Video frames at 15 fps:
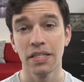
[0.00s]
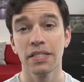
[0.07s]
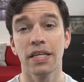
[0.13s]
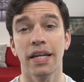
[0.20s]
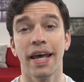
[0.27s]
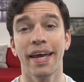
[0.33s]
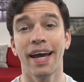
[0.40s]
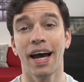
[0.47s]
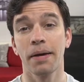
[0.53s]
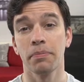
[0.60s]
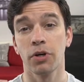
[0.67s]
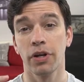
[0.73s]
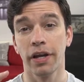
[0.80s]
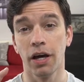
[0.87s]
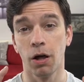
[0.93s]
Today I'm
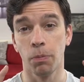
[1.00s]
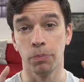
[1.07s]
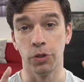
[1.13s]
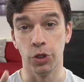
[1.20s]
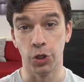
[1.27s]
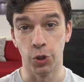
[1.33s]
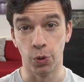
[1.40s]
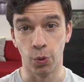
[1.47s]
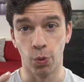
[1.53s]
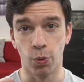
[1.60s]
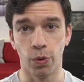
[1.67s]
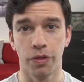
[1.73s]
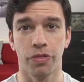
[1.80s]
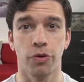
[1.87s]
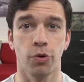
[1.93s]
going to help you
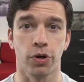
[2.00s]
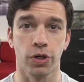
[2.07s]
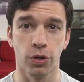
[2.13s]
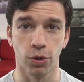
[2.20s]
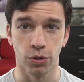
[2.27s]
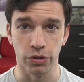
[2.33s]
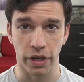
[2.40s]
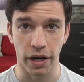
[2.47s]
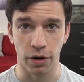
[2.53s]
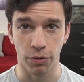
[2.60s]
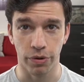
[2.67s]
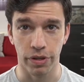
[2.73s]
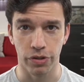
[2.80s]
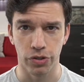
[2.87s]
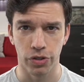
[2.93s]
with your cold
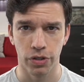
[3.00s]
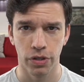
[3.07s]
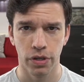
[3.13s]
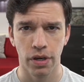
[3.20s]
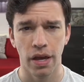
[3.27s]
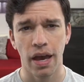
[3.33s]
outreach.